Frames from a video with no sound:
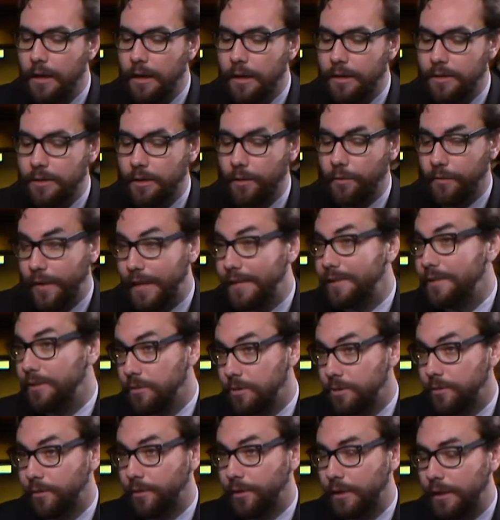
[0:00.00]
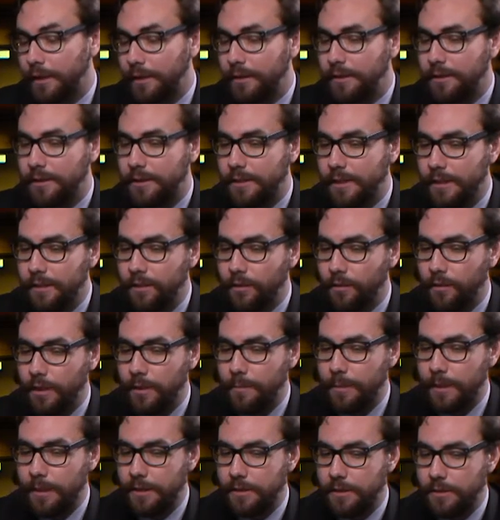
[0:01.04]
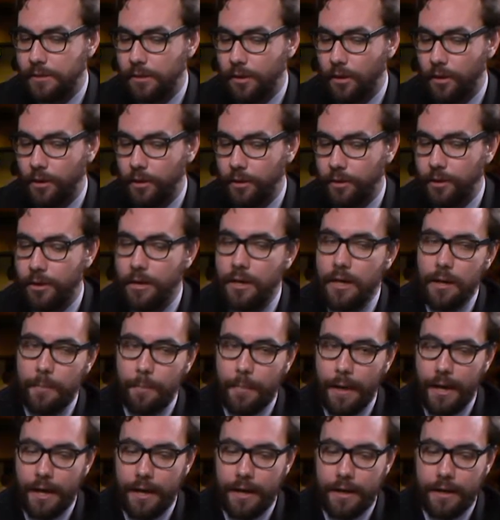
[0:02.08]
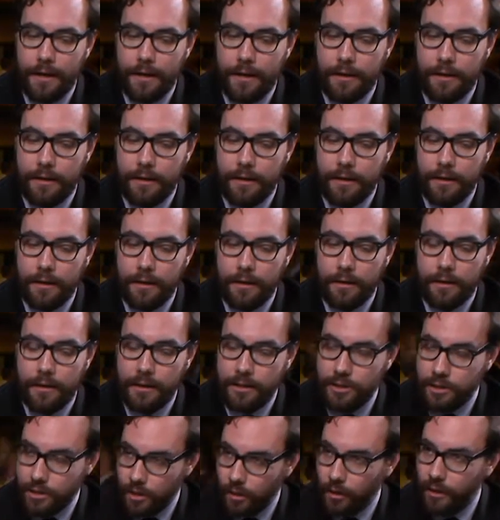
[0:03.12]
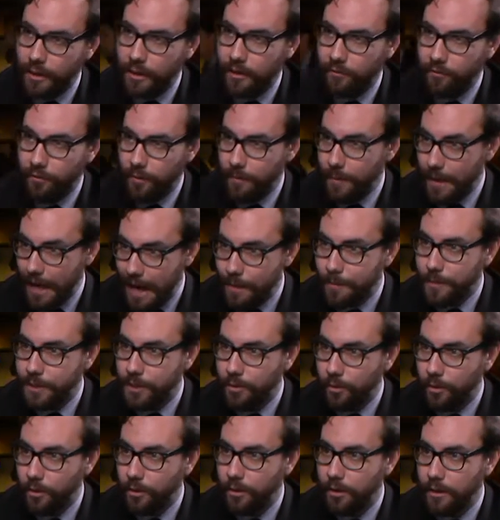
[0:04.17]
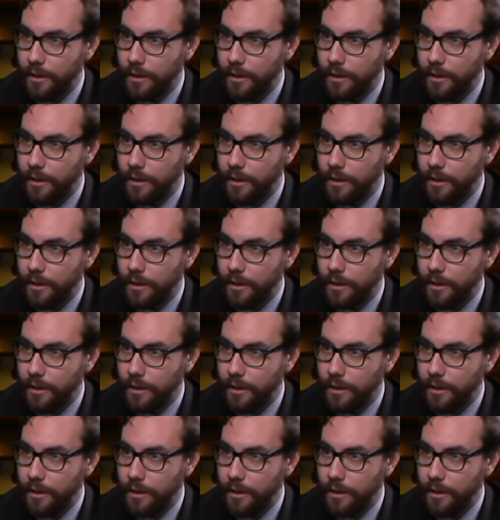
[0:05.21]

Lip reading: So that's a useful thing. Signal can be installed by installing it from an app store,